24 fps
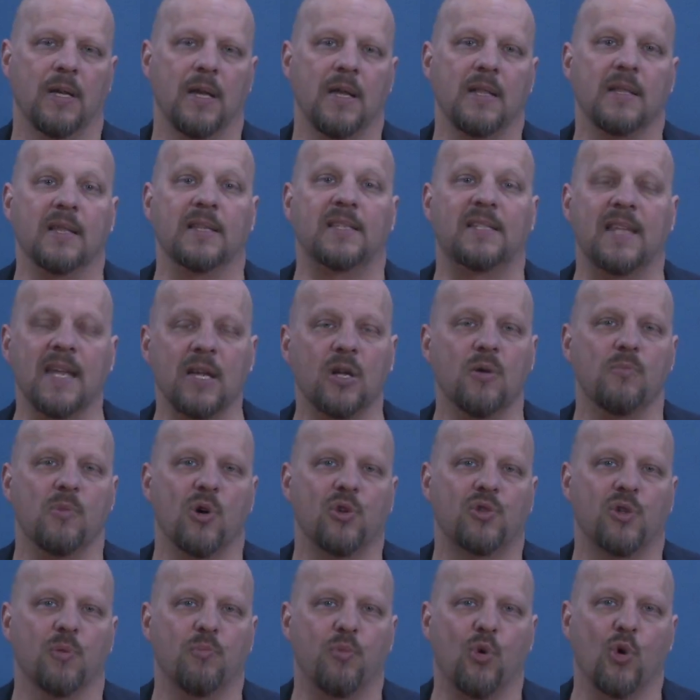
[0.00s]
The single
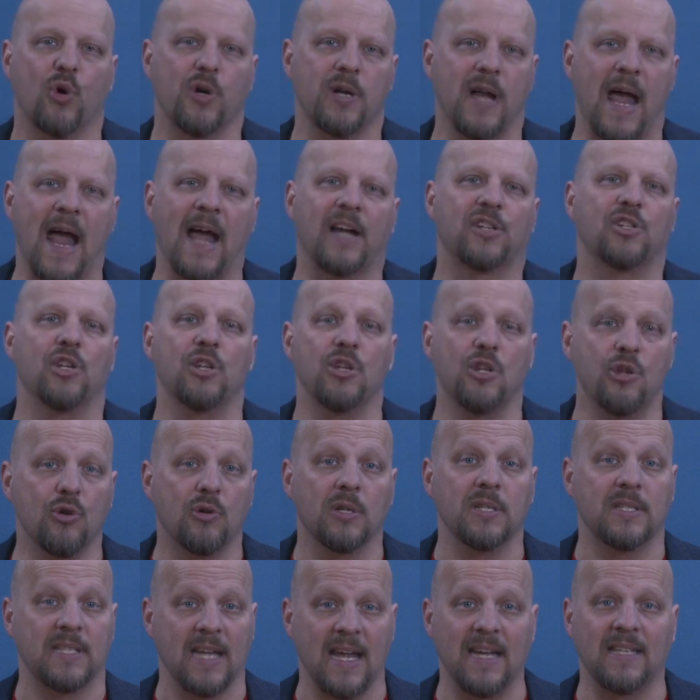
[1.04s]
most important action you
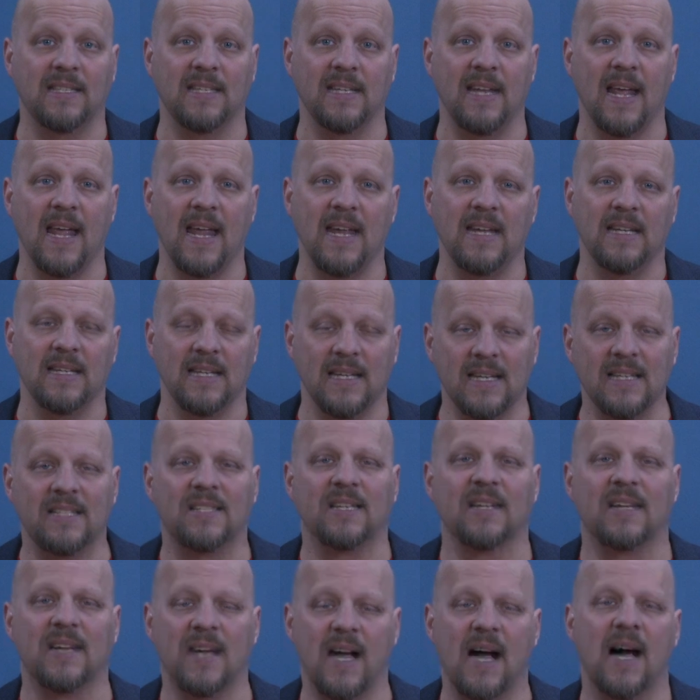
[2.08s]
can take today is
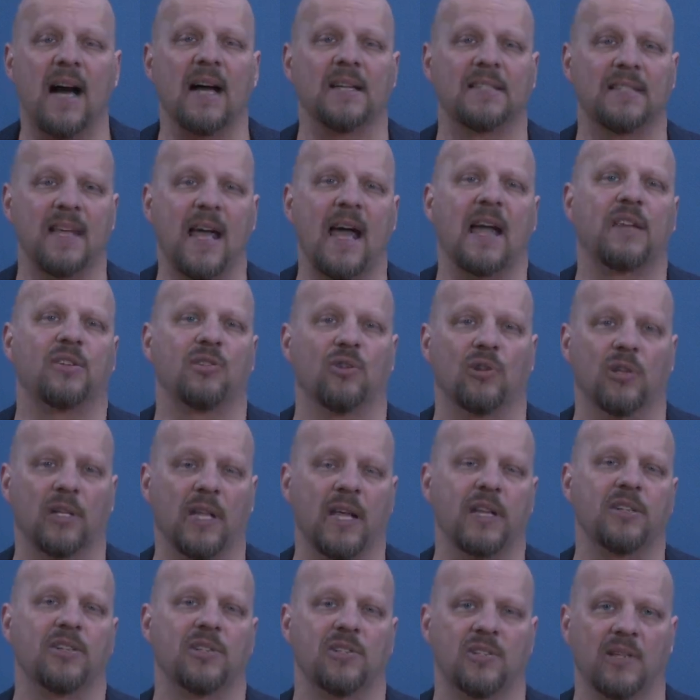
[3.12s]
to contact your
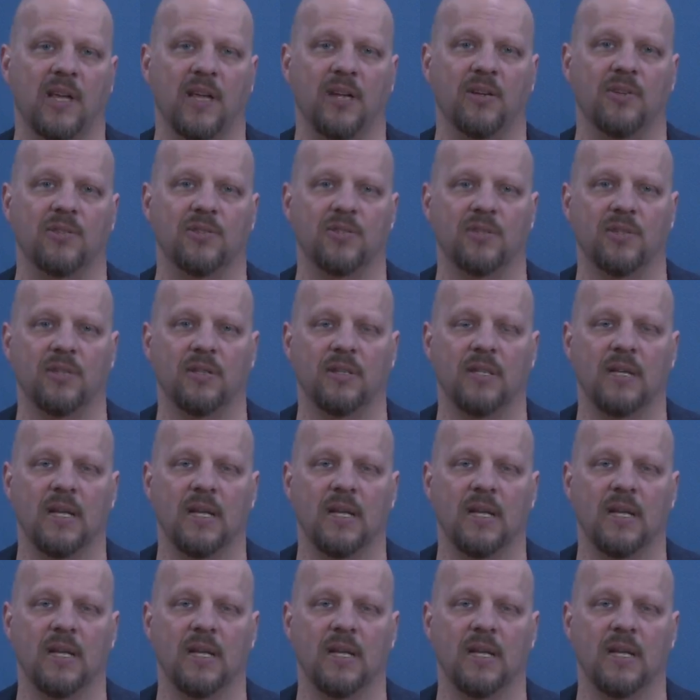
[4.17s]
legislators.